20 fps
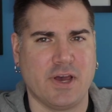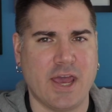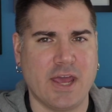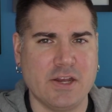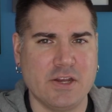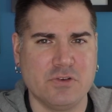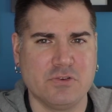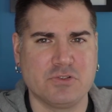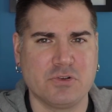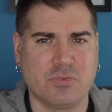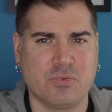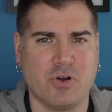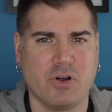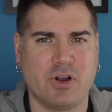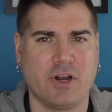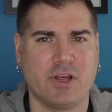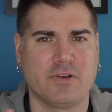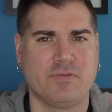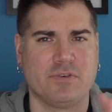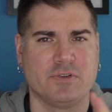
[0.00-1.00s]
end user
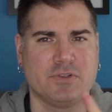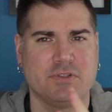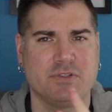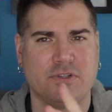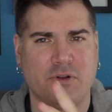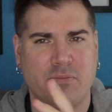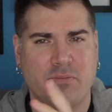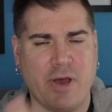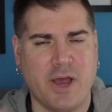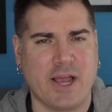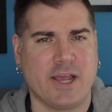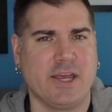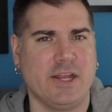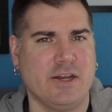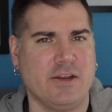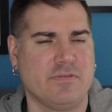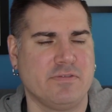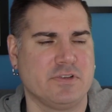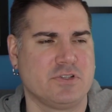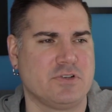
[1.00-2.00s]
product versus
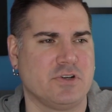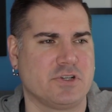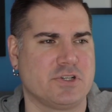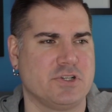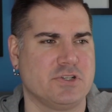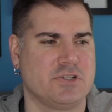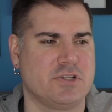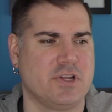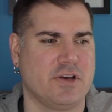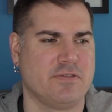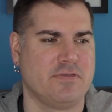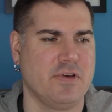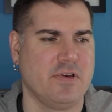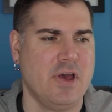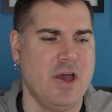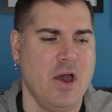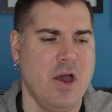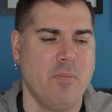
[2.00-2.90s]
back-end infrastructure stuff.